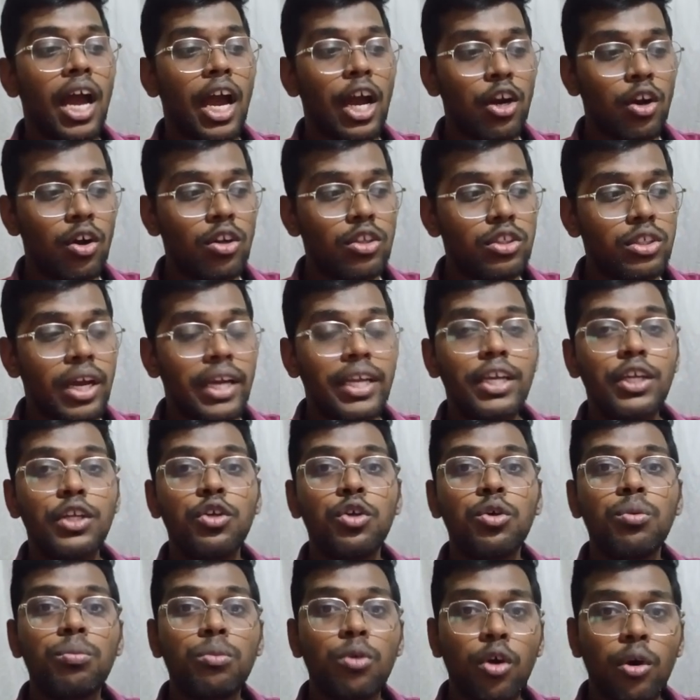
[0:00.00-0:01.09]
and also I can
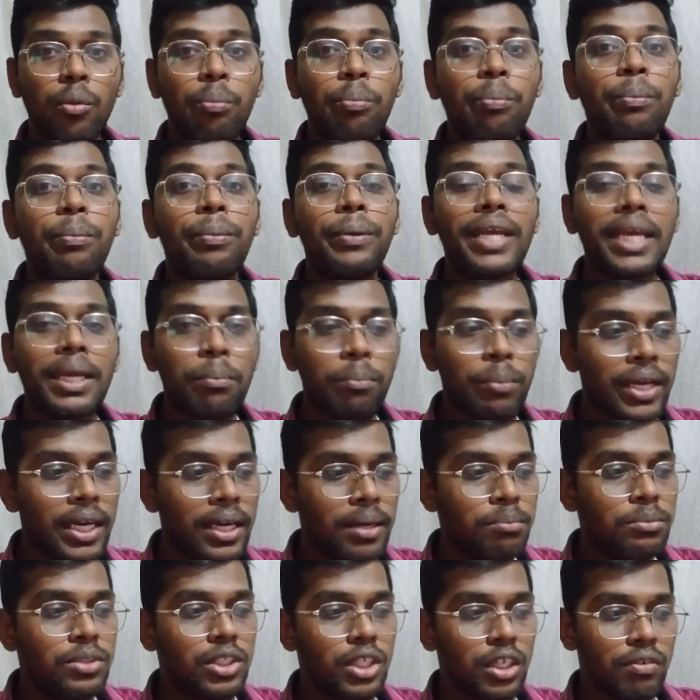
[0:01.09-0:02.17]
do more
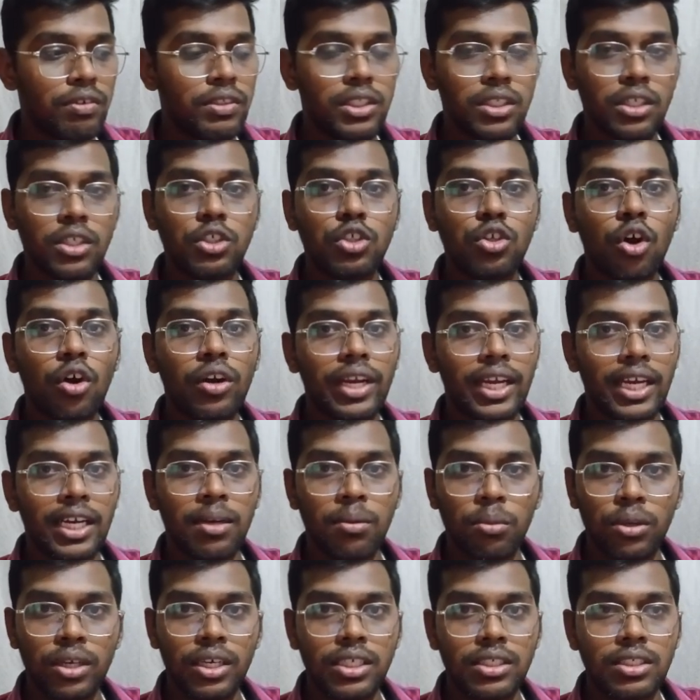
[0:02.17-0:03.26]
premium services on
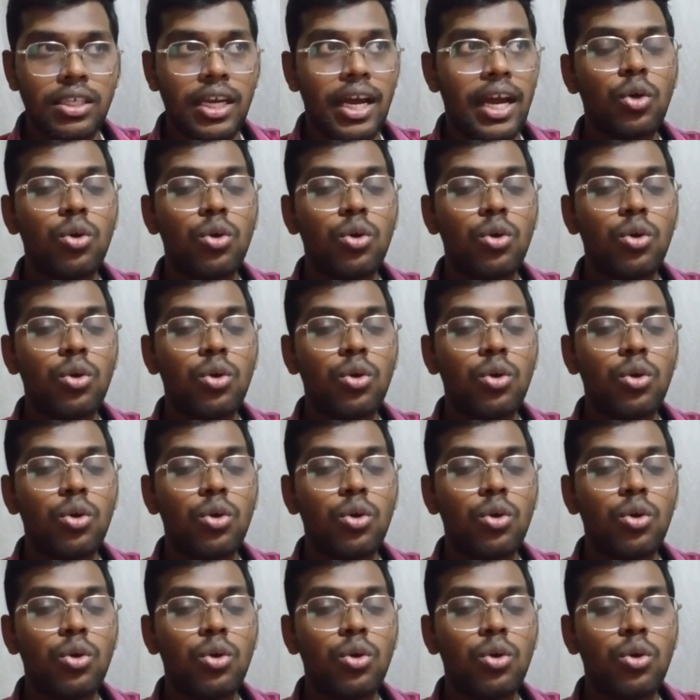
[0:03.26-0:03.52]
AWS.